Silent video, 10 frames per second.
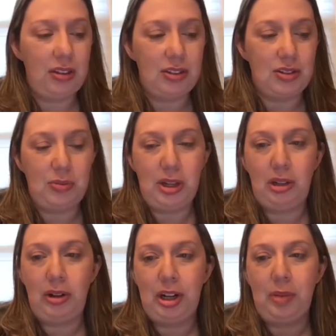this would be a
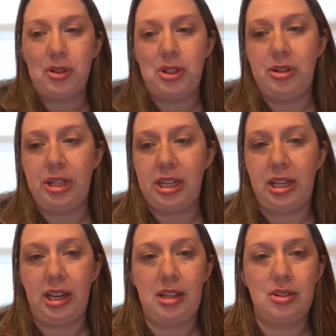great opportunity
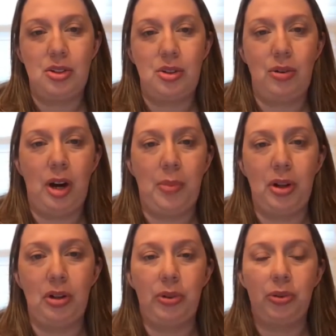again to hop
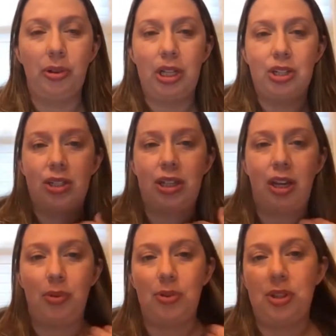on Google and just
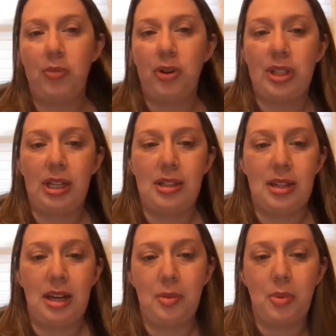type UC Merced
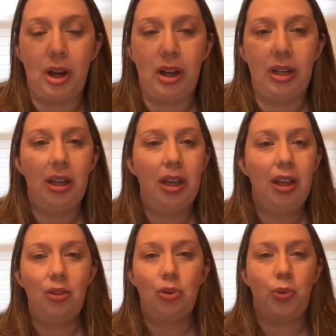study abroad.
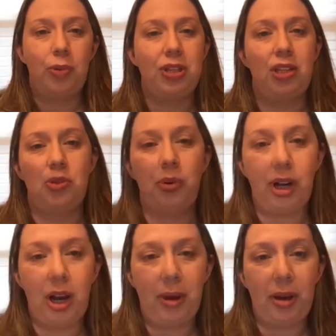Those websites will
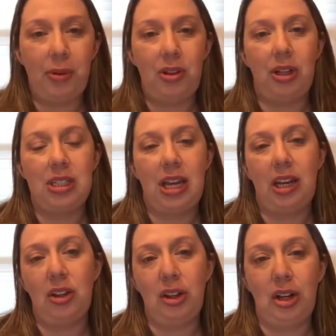come up and you can take
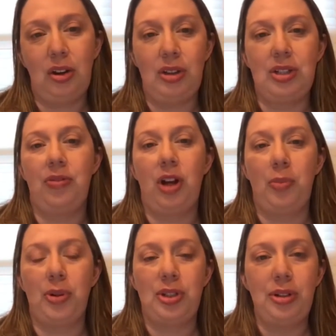a look at all the different
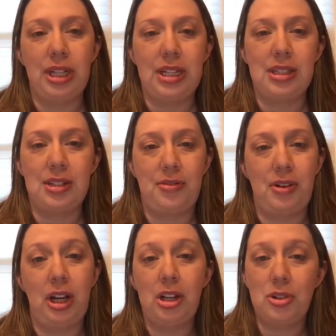opportunities in
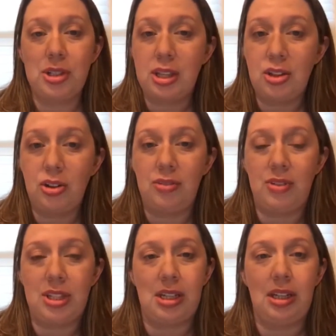different countries that you can
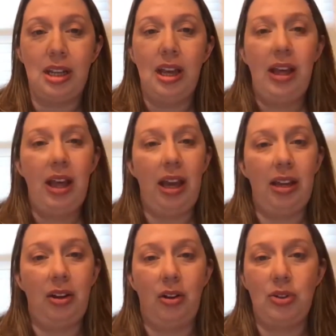visit,
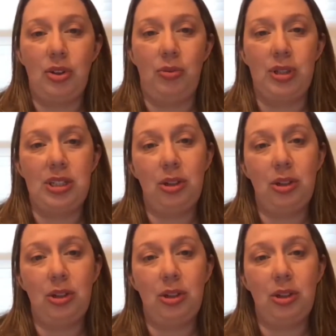and also still